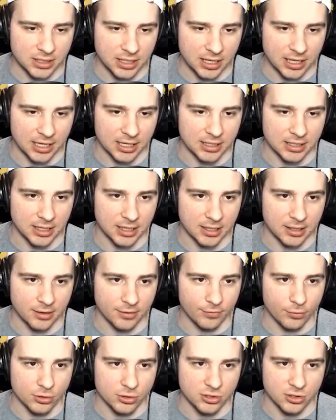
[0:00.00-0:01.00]
And
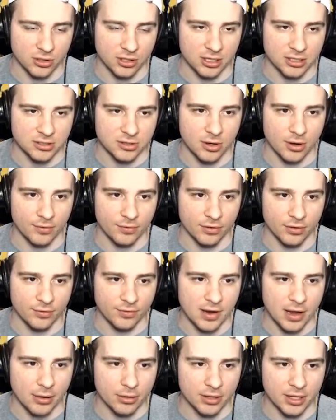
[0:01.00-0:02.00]
unfortunately gets called for the
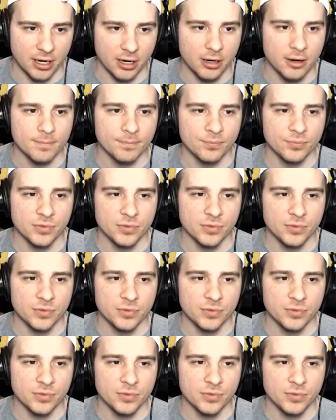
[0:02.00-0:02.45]
foul there.